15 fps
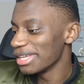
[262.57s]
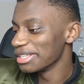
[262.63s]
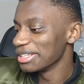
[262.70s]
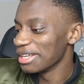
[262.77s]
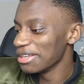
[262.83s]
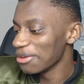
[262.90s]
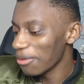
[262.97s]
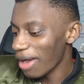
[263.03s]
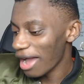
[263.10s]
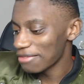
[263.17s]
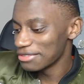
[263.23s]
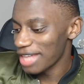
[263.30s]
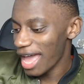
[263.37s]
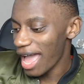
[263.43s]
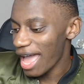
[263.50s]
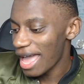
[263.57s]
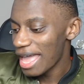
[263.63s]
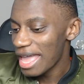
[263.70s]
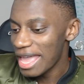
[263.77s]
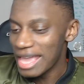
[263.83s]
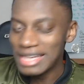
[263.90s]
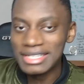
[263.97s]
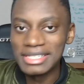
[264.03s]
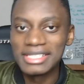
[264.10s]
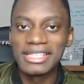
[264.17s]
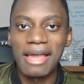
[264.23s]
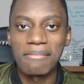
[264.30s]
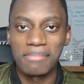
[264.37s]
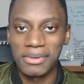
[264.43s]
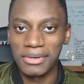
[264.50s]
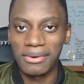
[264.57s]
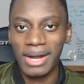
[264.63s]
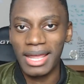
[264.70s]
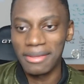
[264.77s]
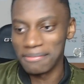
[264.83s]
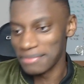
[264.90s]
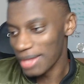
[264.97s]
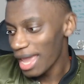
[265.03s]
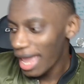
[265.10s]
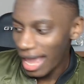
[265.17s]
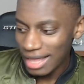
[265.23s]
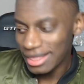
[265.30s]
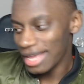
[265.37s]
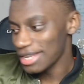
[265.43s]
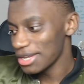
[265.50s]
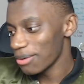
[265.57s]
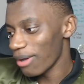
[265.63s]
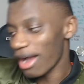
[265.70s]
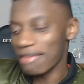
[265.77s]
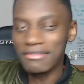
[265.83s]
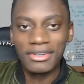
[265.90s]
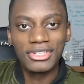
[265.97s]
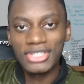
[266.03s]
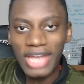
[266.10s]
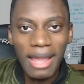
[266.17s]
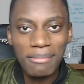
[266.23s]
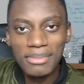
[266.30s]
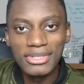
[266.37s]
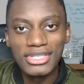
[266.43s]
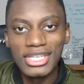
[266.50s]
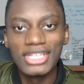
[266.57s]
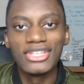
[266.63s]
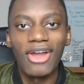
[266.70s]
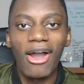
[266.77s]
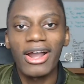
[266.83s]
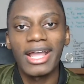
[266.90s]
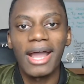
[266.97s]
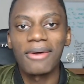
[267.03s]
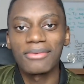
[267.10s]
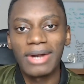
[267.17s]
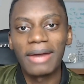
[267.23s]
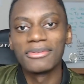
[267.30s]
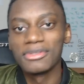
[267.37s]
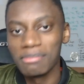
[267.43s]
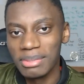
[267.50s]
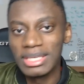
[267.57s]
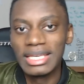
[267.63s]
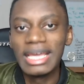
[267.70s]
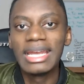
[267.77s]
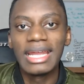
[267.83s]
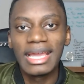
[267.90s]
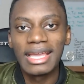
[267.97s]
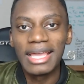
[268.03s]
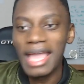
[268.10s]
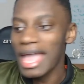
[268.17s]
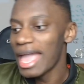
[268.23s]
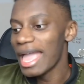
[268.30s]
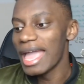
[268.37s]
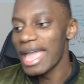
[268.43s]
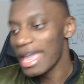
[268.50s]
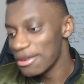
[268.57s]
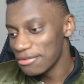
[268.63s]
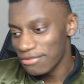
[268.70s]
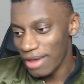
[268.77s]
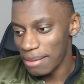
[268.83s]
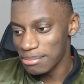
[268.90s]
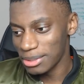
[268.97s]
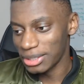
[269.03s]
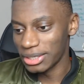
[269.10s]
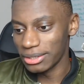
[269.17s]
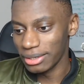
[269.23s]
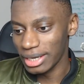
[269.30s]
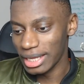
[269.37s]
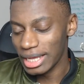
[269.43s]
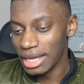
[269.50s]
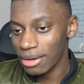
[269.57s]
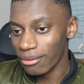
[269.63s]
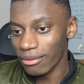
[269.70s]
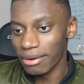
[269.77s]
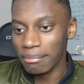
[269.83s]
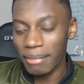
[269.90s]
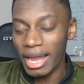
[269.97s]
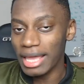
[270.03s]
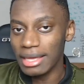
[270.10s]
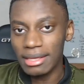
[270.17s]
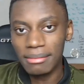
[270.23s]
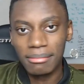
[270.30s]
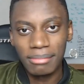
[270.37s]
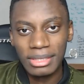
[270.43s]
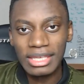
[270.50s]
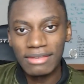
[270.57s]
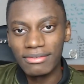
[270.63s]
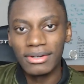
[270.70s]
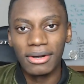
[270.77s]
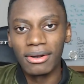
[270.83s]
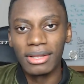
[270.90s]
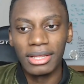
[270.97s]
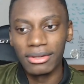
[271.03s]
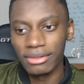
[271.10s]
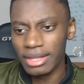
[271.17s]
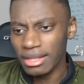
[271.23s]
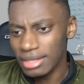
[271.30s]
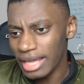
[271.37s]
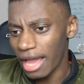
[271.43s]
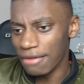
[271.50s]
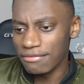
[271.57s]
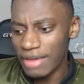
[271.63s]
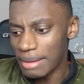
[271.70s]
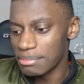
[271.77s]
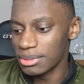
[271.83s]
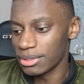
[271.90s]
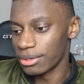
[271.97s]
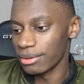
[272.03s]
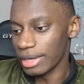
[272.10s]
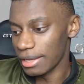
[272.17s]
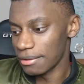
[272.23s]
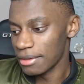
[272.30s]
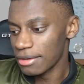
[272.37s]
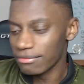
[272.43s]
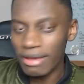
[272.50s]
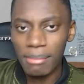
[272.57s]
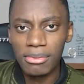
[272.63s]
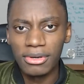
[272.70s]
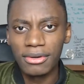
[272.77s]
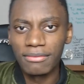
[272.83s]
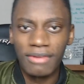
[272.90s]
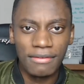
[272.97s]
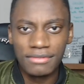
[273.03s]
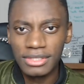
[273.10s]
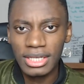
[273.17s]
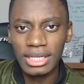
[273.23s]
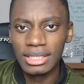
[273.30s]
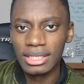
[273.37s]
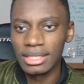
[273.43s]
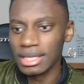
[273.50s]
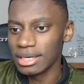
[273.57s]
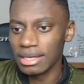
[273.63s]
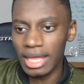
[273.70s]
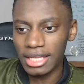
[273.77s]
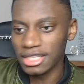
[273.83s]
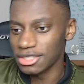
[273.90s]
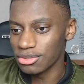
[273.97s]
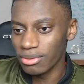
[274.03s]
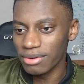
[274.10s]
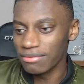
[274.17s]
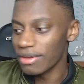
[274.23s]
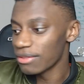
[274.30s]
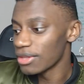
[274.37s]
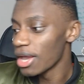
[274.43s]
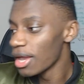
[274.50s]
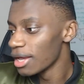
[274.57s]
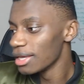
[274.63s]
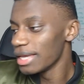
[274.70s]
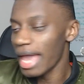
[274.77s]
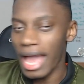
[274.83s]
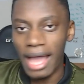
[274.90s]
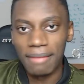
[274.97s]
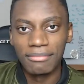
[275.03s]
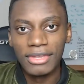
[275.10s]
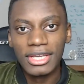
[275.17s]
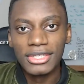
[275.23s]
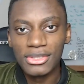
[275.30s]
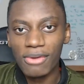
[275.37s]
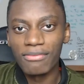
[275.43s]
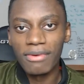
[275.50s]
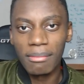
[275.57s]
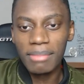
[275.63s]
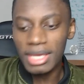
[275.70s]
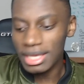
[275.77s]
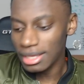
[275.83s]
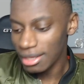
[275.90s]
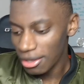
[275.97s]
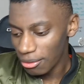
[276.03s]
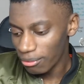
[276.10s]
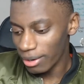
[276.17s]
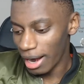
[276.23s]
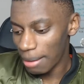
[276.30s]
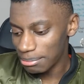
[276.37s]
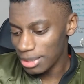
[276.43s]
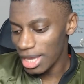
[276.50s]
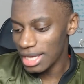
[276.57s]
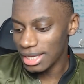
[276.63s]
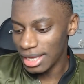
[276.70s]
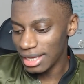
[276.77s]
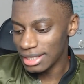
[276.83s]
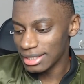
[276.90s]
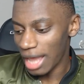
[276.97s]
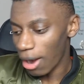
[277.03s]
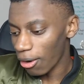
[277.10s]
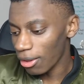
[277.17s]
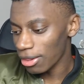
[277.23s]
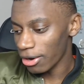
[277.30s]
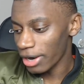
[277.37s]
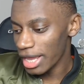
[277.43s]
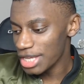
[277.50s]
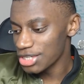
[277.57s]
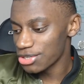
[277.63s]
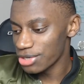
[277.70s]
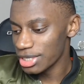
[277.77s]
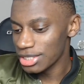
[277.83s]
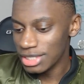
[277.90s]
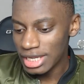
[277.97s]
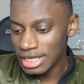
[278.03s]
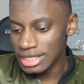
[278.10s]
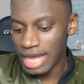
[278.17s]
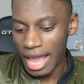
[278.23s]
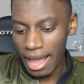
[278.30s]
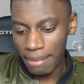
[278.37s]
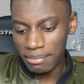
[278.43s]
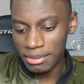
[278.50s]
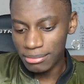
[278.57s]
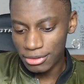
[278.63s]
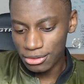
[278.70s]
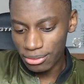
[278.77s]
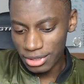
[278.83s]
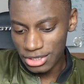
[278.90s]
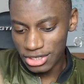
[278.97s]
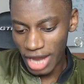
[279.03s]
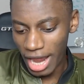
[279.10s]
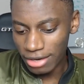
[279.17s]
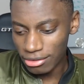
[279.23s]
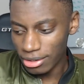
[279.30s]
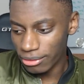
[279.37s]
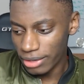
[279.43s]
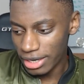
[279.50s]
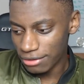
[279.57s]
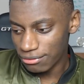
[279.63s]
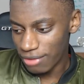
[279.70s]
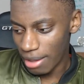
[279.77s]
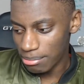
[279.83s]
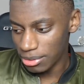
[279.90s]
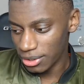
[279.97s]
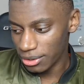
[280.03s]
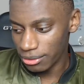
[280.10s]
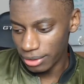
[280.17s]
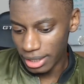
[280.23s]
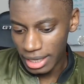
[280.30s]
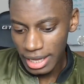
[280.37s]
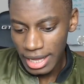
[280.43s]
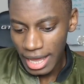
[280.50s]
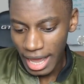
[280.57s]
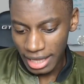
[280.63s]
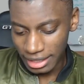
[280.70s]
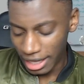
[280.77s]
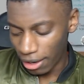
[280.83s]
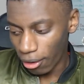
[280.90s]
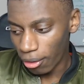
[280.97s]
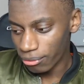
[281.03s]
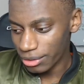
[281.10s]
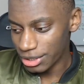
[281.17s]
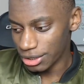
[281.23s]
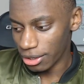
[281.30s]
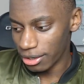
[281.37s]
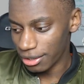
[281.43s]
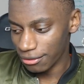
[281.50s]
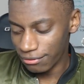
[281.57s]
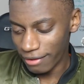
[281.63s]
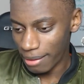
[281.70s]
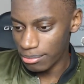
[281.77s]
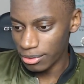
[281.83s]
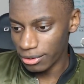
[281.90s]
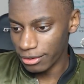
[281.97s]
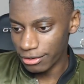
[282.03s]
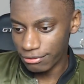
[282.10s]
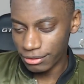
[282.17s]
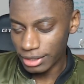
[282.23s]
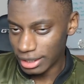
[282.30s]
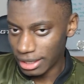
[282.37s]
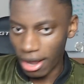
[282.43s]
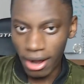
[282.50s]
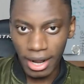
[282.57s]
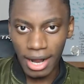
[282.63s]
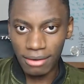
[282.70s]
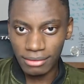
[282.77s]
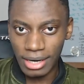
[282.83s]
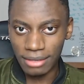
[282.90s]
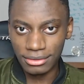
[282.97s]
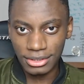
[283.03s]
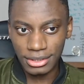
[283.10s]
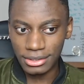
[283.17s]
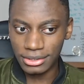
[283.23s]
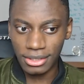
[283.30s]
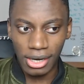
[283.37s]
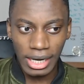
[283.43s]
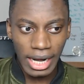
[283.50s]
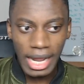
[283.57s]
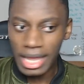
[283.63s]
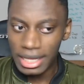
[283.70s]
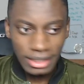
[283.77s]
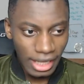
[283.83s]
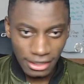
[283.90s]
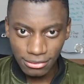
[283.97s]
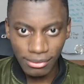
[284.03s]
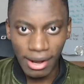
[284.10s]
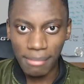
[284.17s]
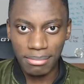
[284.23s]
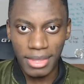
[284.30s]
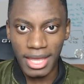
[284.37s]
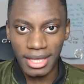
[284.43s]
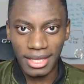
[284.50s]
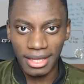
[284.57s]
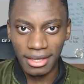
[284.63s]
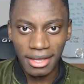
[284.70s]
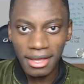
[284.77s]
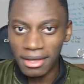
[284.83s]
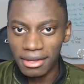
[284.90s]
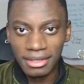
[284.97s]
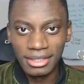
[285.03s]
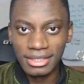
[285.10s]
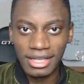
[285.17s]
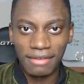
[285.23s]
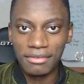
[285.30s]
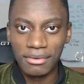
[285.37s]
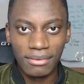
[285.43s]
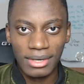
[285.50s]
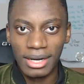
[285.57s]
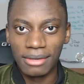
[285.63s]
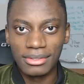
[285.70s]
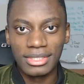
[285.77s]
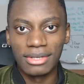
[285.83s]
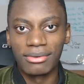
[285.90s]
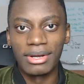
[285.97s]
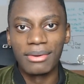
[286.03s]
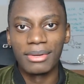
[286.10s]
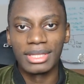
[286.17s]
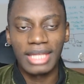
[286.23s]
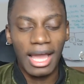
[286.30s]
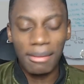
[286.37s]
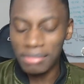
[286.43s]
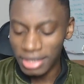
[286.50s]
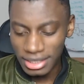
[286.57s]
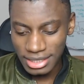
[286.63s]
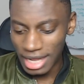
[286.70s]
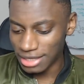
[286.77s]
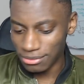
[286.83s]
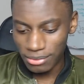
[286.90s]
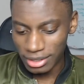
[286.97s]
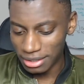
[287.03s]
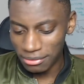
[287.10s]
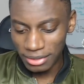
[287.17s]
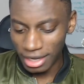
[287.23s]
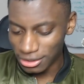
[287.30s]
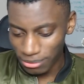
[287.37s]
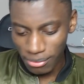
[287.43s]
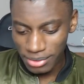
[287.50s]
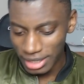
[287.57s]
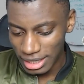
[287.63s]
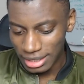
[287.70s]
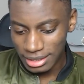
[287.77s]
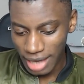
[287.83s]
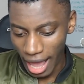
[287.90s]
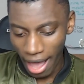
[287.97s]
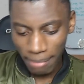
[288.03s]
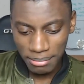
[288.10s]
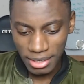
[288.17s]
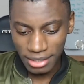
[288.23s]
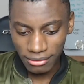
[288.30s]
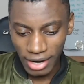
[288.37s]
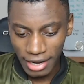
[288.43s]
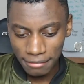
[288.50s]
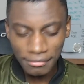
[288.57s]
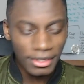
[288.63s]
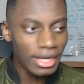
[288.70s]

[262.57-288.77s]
You'll have that in December, right? And then you'll have your Champions League knockout rounds beginning in February, or it might be even earlier. Yeah, February 15th, and then like the 25th. Yeah. So for me, what I'm thinking is that all our injuries need to happen between January and February, and they all return in February for the knockout rounds to start. That's what I'm thinking. Does everyone else agree with that? Because that's what we need to happen, right?